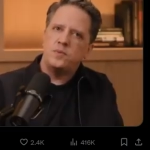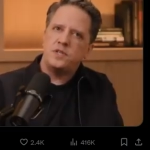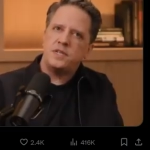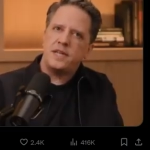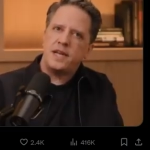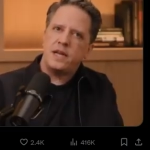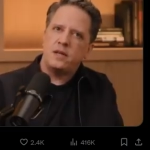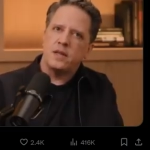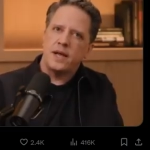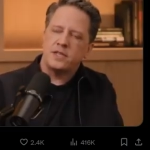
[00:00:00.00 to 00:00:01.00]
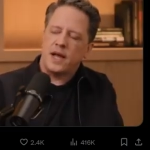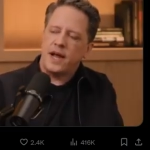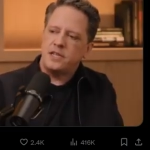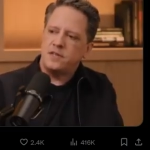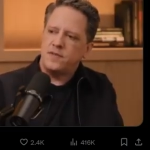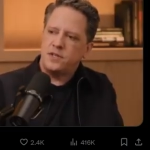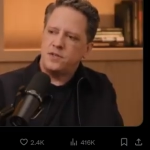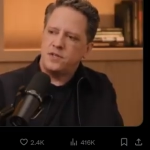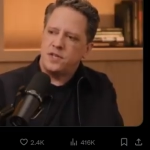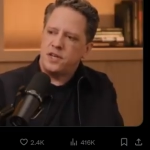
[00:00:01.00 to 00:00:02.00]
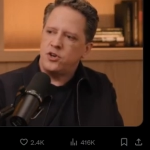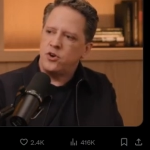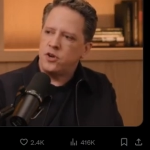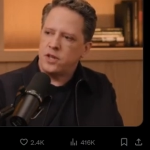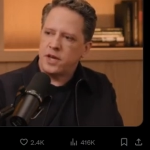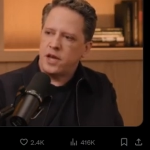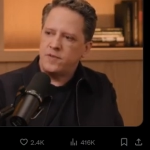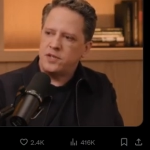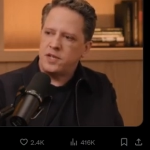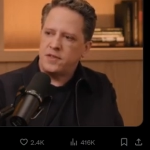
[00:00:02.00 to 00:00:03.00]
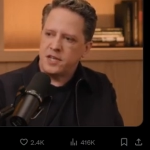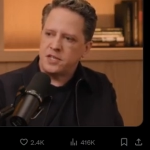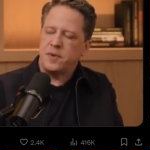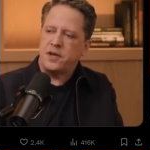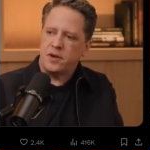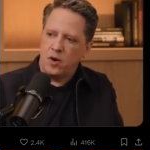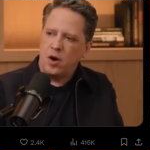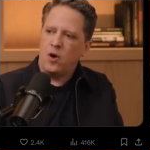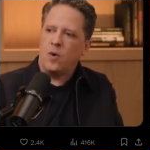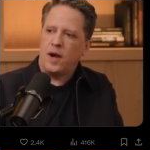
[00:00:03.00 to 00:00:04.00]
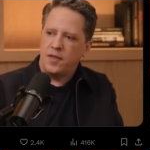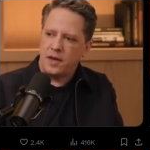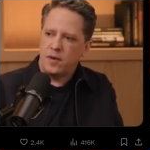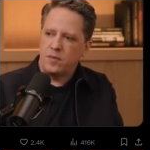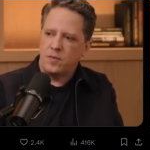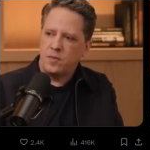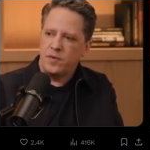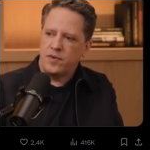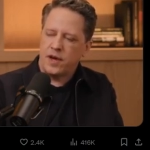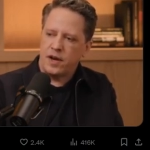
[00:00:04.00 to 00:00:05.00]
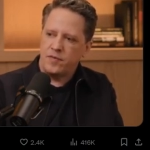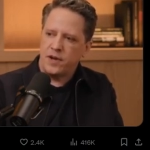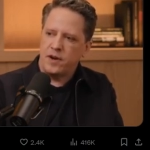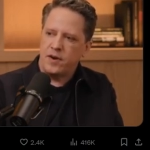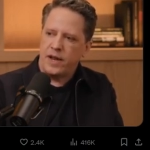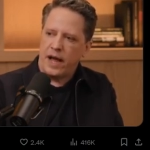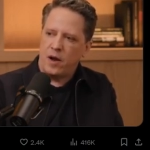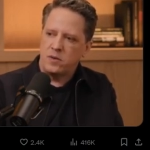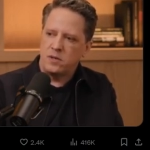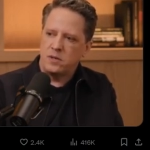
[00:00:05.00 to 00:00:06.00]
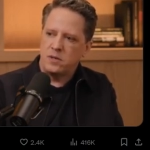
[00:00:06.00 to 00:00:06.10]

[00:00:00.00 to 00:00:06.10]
seen like signs of this, you'd say internally? Have you seen things that made you go, oh, I think we've kind of figured it out?